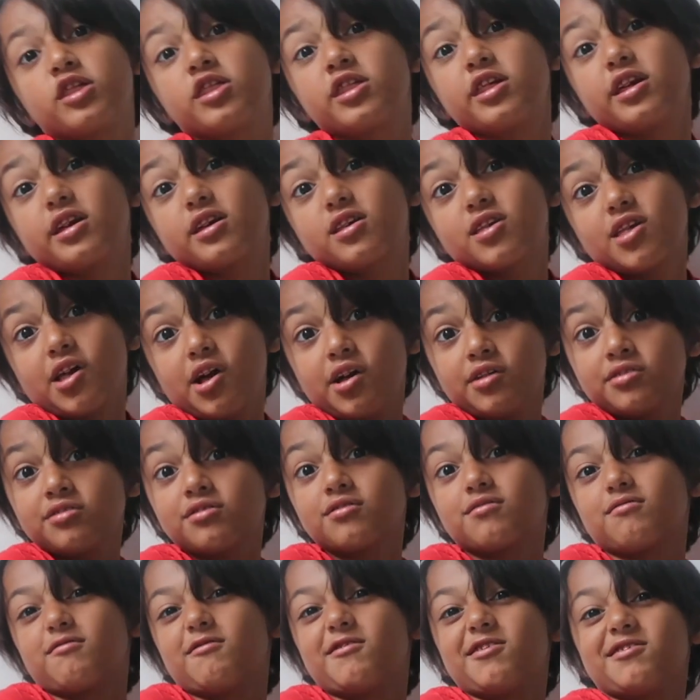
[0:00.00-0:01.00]

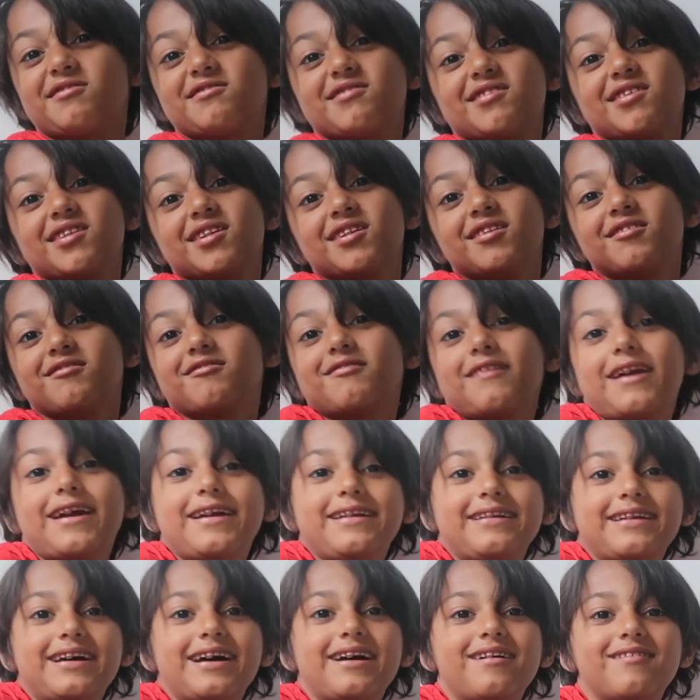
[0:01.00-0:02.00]
600
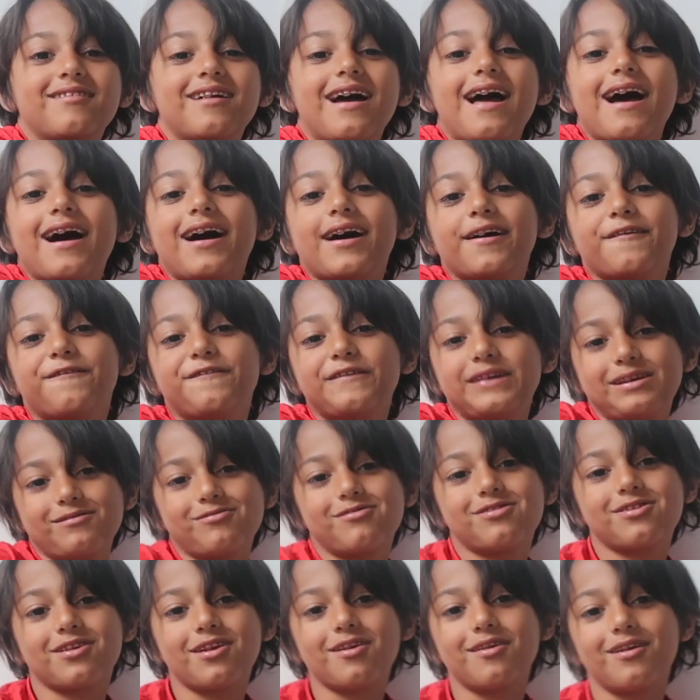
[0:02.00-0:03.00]
right now. I feel
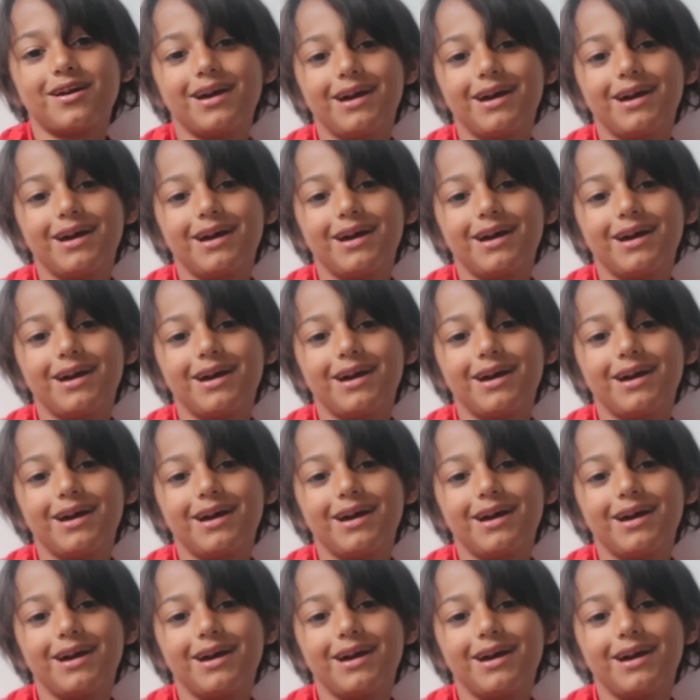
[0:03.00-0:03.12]
so